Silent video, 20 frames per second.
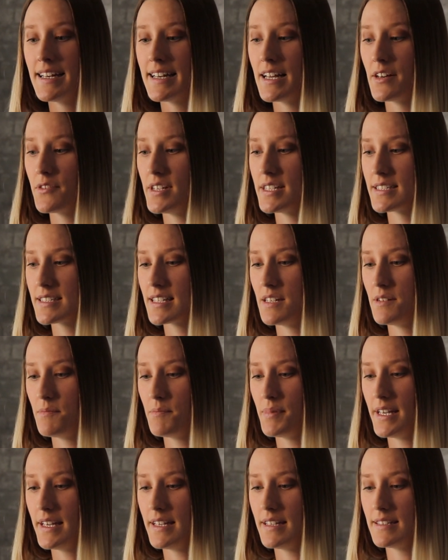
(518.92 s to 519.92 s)
Now, this can
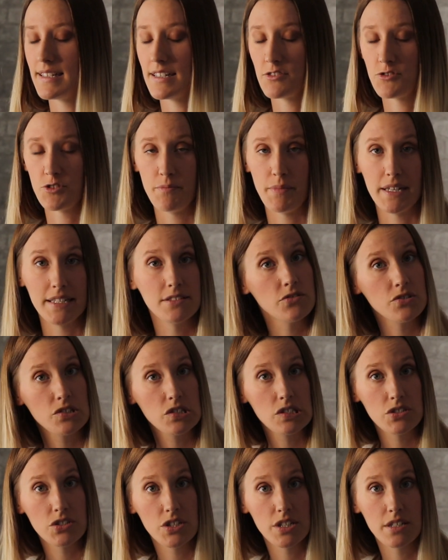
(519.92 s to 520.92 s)
be detrimental
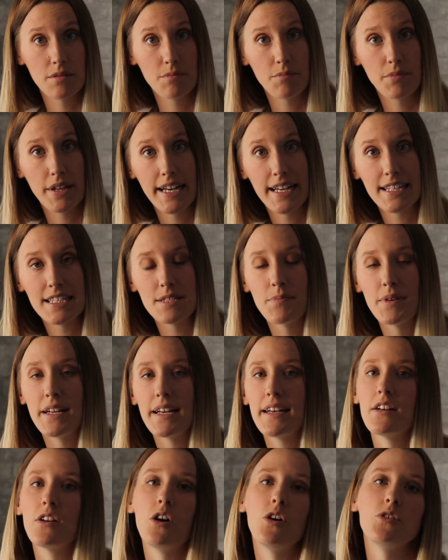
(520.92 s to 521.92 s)
to certain plants, but
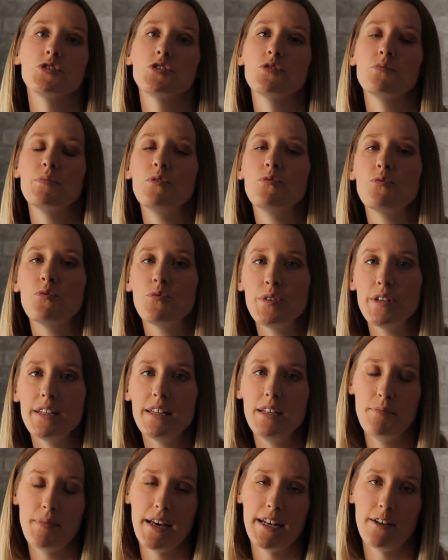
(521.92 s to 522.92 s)
it can also be
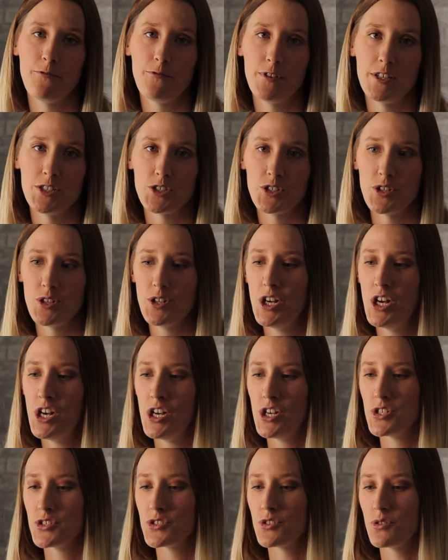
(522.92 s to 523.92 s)
really beneficial.
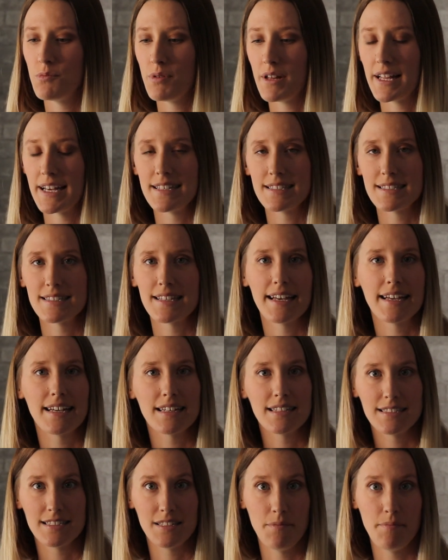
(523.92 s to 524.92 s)
So plants
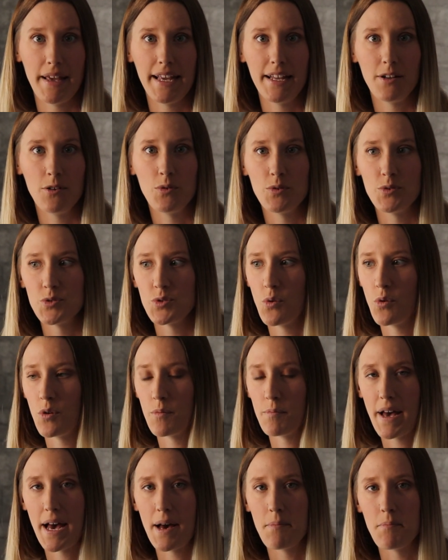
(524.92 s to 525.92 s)
like tomatoes
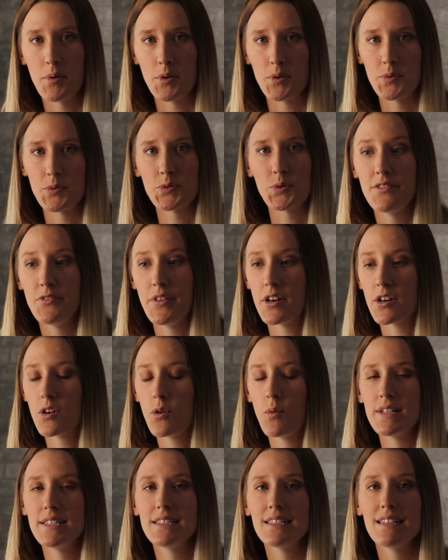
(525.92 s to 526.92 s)
or peppers, they're
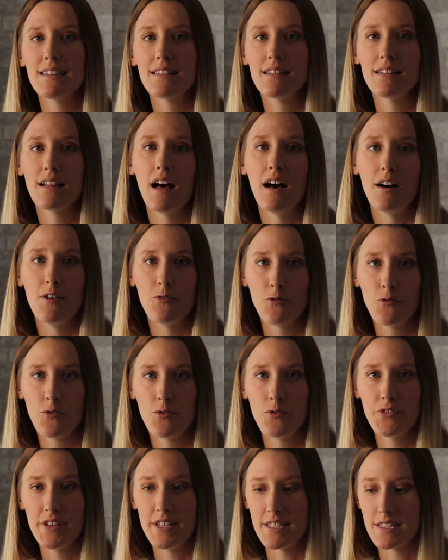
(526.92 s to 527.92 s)
going to love
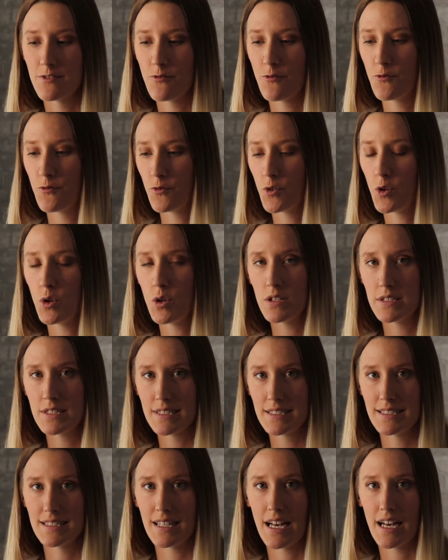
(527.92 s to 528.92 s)
this full
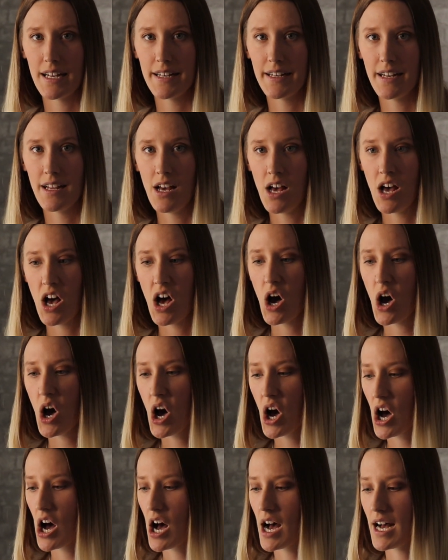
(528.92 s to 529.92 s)
sun,
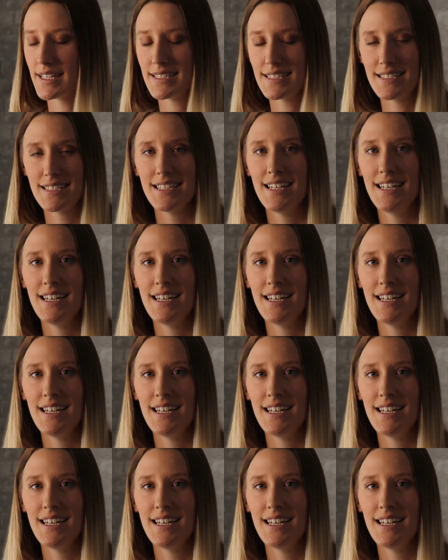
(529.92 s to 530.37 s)
hot